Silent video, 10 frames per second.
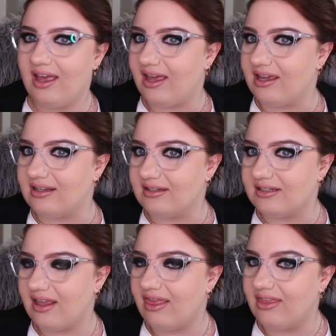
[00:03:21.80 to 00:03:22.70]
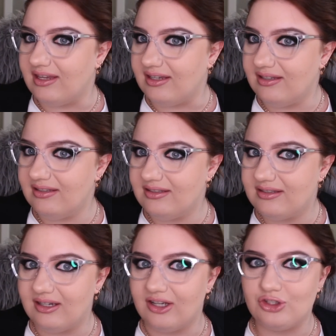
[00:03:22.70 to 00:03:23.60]
And
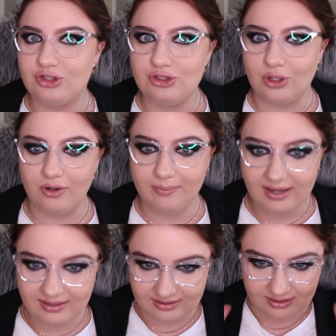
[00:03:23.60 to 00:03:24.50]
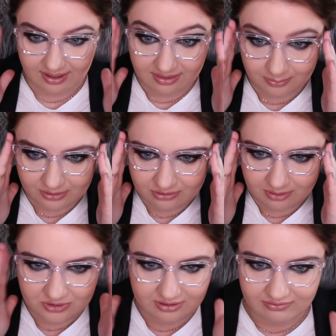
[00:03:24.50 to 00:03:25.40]
these are so amazing, and the
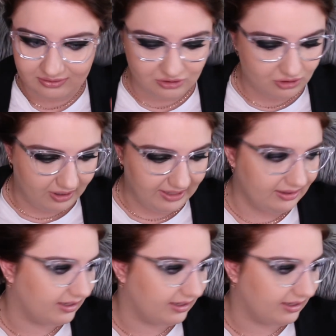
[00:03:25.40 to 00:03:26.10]
prescription feels great.